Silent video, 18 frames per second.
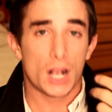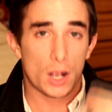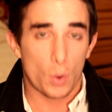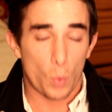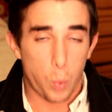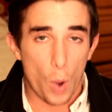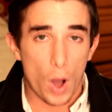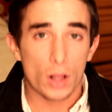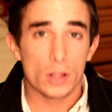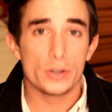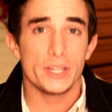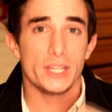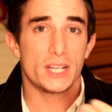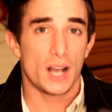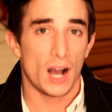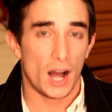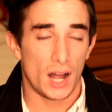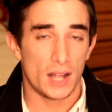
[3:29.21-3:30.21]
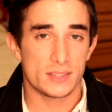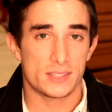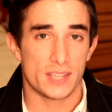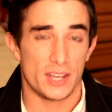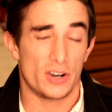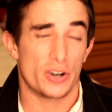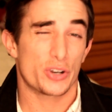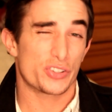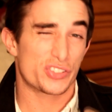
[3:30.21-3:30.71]
quality
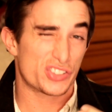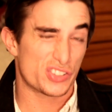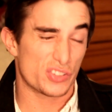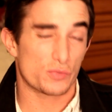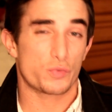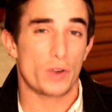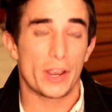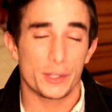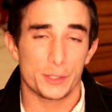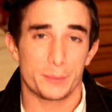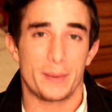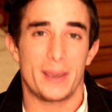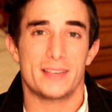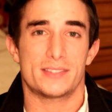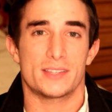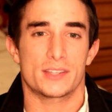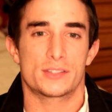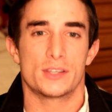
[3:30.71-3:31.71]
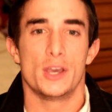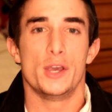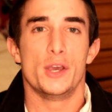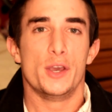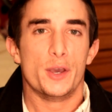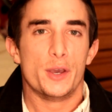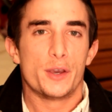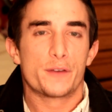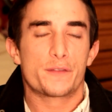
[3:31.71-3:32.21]
content on a regular basis
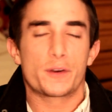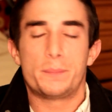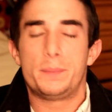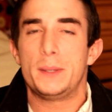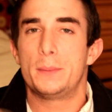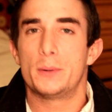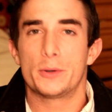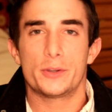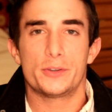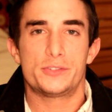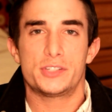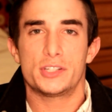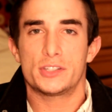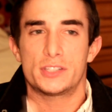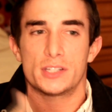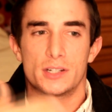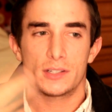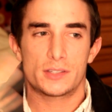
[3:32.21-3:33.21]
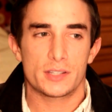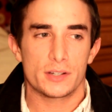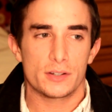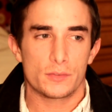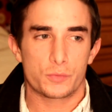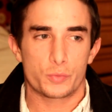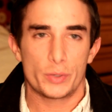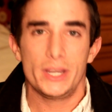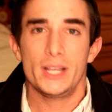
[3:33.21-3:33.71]
for people to, to, to,
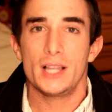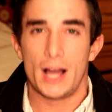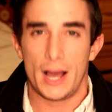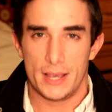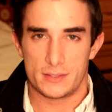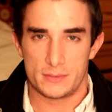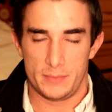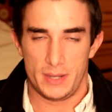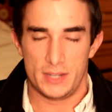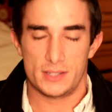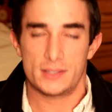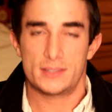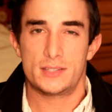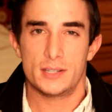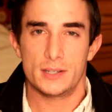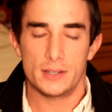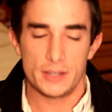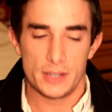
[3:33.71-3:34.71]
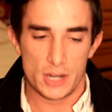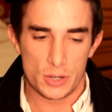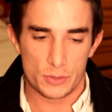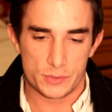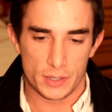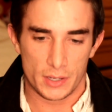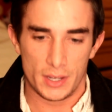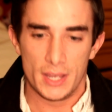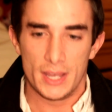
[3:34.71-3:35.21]
to realize me, to, to, you know,
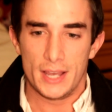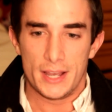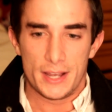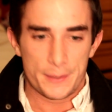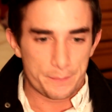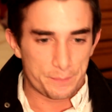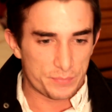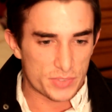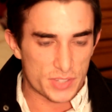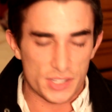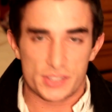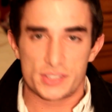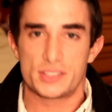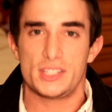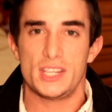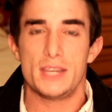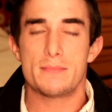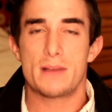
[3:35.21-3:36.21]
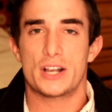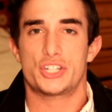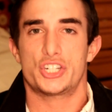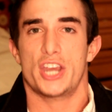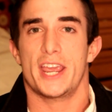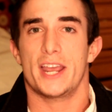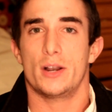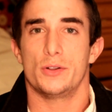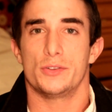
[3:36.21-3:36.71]
to... to see my
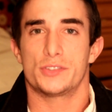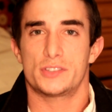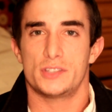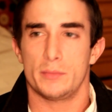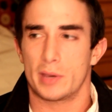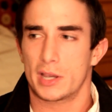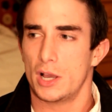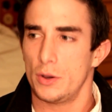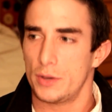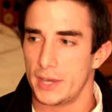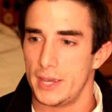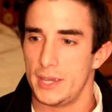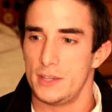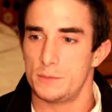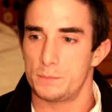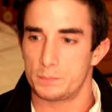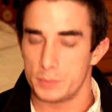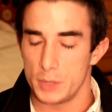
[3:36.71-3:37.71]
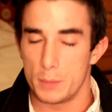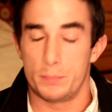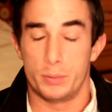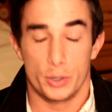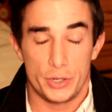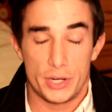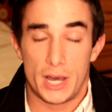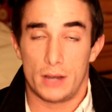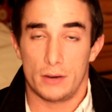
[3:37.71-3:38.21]
channel and see, like, okay, he's, you know,
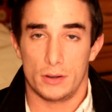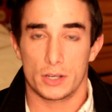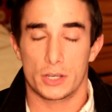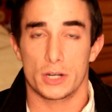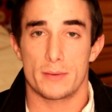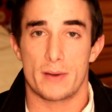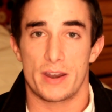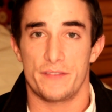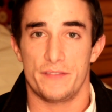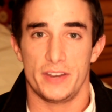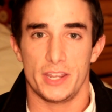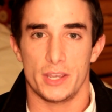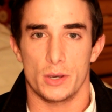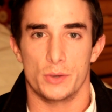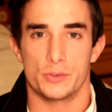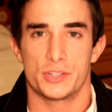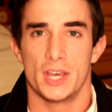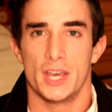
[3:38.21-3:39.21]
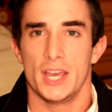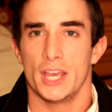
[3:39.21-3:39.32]
putting out a good amount of videos.